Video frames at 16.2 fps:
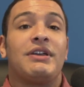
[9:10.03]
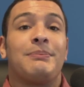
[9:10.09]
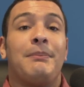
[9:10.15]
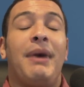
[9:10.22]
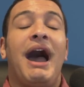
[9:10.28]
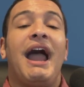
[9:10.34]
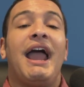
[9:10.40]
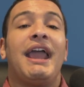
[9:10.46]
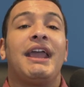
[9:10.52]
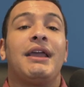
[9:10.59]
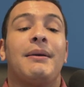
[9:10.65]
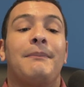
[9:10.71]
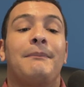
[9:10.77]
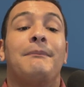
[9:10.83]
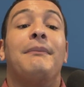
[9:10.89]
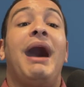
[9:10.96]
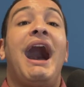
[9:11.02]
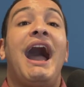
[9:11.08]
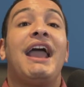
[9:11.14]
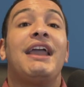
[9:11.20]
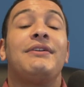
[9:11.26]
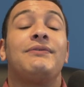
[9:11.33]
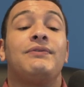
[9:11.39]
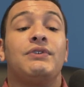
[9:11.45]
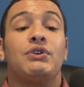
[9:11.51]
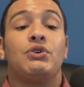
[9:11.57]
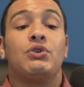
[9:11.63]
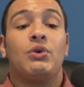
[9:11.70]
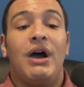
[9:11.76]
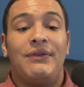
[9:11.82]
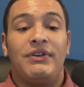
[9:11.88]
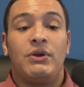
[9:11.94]
My
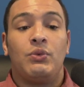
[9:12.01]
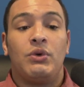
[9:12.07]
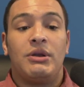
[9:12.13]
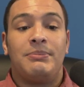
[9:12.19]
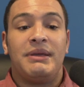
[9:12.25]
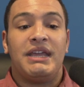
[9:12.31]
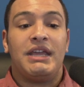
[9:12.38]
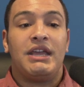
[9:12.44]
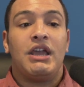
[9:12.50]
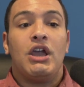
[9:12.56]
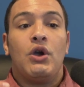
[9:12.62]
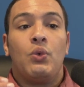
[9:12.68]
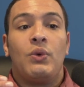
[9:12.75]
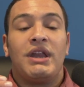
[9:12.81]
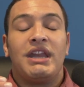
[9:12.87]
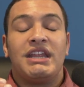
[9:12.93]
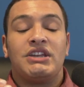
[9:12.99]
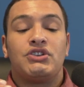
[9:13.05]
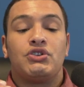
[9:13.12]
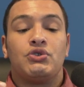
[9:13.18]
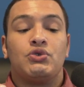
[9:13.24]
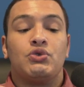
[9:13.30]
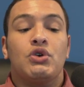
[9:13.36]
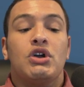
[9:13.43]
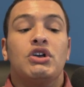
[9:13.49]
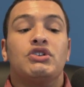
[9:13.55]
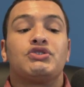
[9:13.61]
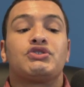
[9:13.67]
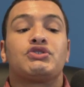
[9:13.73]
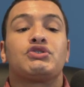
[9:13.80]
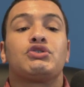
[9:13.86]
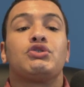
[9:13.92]
view of it would be we need to
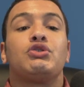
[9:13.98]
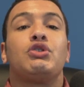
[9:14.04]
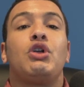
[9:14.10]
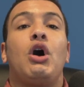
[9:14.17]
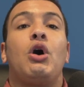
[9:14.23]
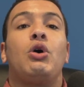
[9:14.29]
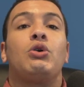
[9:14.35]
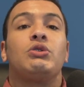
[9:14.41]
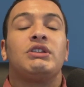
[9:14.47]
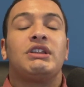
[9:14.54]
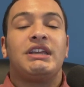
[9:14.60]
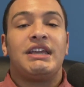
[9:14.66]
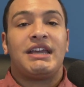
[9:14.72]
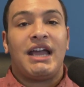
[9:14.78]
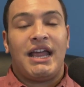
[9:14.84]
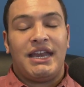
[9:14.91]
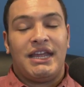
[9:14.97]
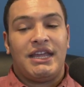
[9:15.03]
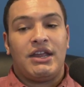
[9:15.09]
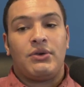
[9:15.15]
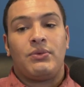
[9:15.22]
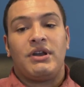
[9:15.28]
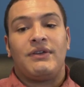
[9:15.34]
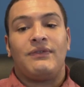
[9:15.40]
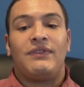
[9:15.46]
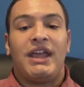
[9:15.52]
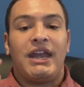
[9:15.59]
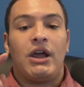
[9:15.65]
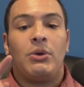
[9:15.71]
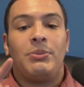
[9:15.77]
slowly kind of get rid of NATO,